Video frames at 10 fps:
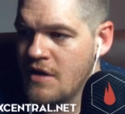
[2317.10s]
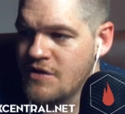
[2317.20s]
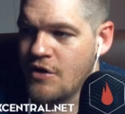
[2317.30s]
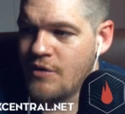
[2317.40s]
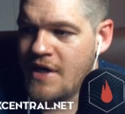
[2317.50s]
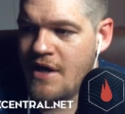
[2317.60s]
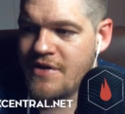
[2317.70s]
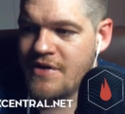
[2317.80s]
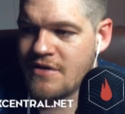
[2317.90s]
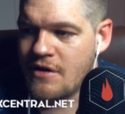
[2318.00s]
So right now
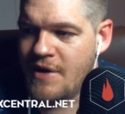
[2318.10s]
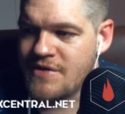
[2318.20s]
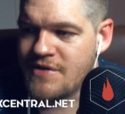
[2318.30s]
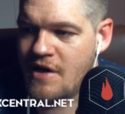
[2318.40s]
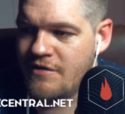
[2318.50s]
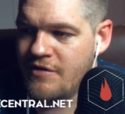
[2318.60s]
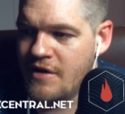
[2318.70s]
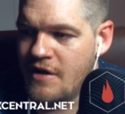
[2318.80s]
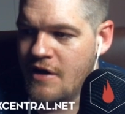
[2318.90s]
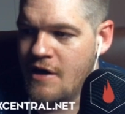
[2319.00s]
these are going to bounce off,
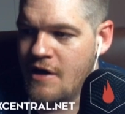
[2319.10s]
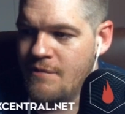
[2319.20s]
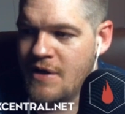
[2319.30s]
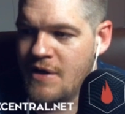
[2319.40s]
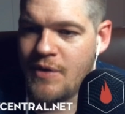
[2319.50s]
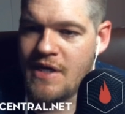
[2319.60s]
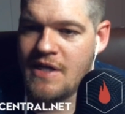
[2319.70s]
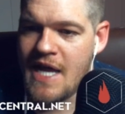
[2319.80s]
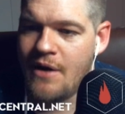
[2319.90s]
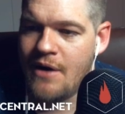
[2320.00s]
but we
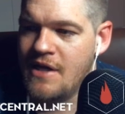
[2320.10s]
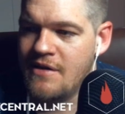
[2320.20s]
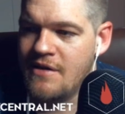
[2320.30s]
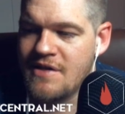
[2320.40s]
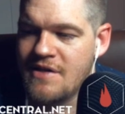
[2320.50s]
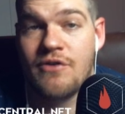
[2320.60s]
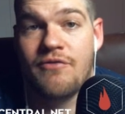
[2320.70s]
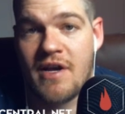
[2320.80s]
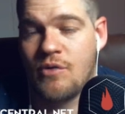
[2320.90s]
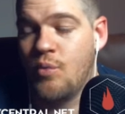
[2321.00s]
now need this to
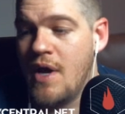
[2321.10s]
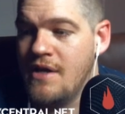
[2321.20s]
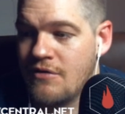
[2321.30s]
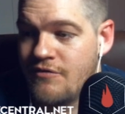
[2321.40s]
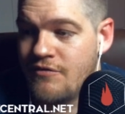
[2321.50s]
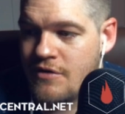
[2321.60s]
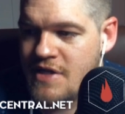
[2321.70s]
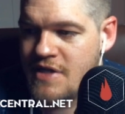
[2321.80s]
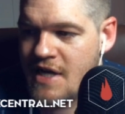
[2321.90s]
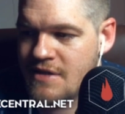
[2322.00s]
affect the weight or
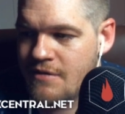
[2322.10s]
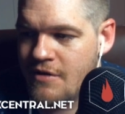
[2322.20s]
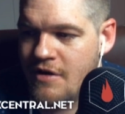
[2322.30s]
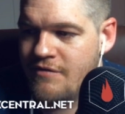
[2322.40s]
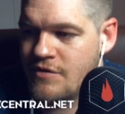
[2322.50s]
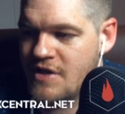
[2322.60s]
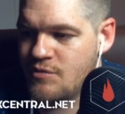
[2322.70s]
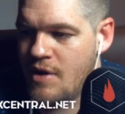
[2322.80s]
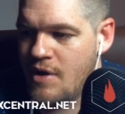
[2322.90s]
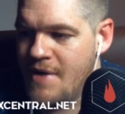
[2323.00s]
vertex, the
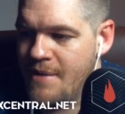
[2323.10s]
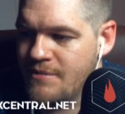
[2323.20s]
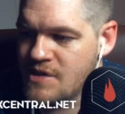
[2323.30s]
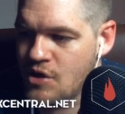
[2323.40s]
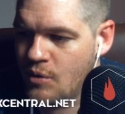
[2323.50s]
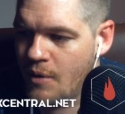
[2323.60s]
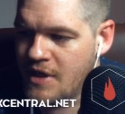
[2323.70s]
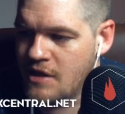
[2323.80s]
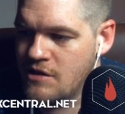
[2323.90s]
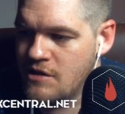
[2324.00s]
vertex weight map. So what
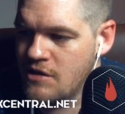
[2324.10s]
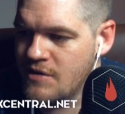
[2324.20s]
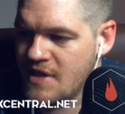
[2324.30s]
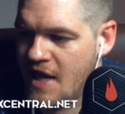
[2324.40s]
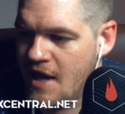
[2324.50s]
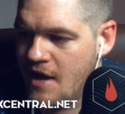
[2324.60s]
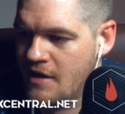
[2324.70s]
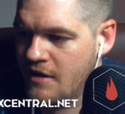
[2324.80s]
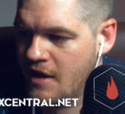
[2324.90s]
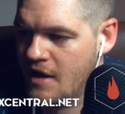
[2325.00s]
we need to do is
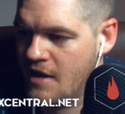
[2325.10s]
add